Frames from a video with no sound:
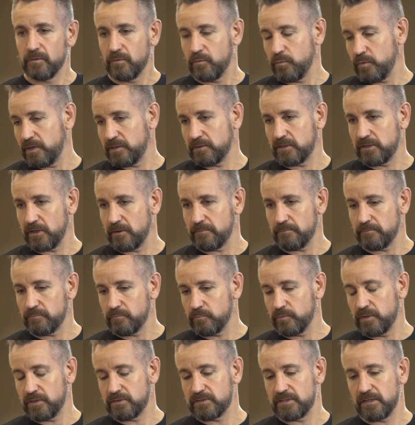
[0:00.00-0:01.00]
we'd
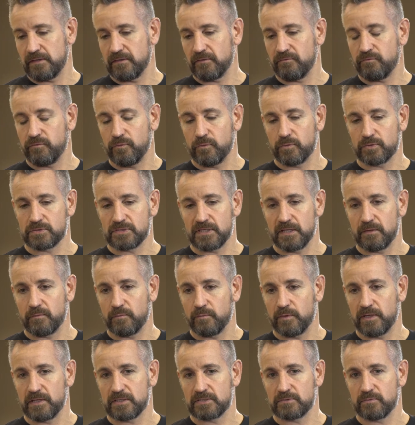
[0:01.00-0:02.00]
done the 14
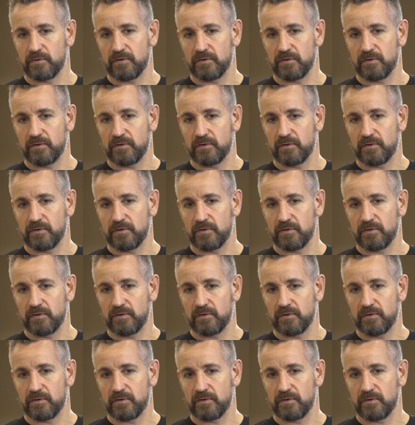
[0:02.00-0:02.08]
weeks.